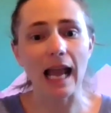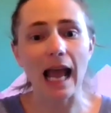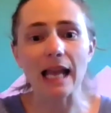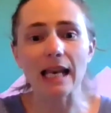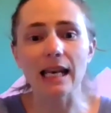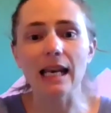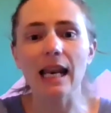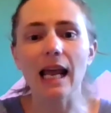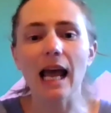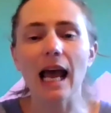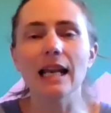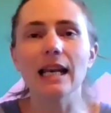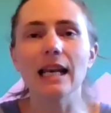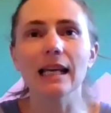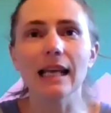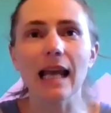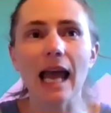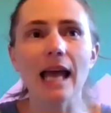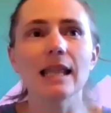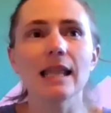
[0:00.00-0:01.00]
And
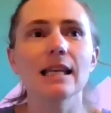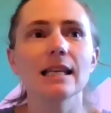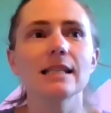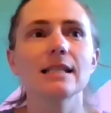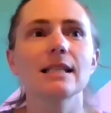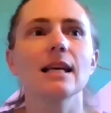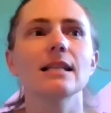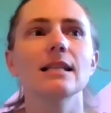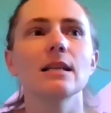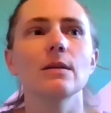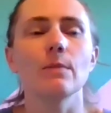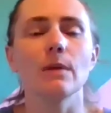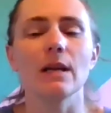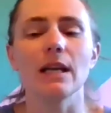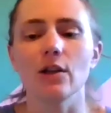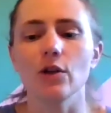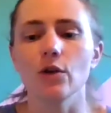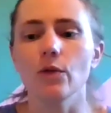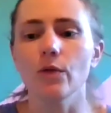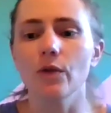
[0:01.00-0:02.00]
again, this doesn't
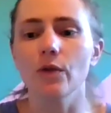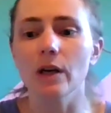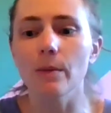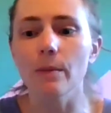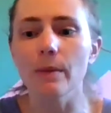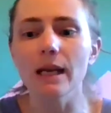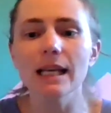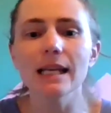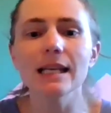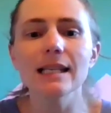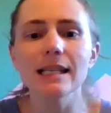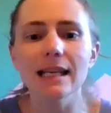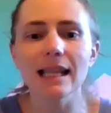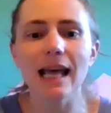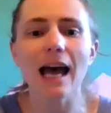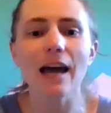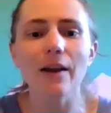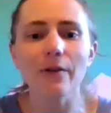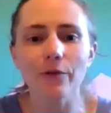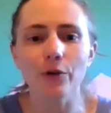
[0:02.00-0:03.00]
mean you've committed to
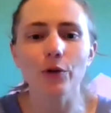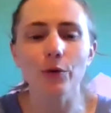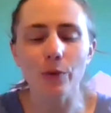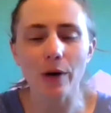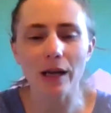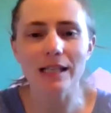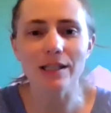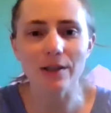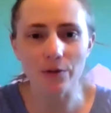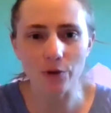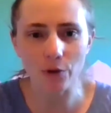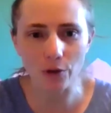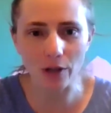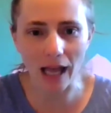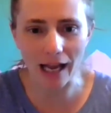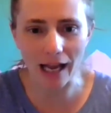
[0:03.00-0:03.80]
that for the rest of your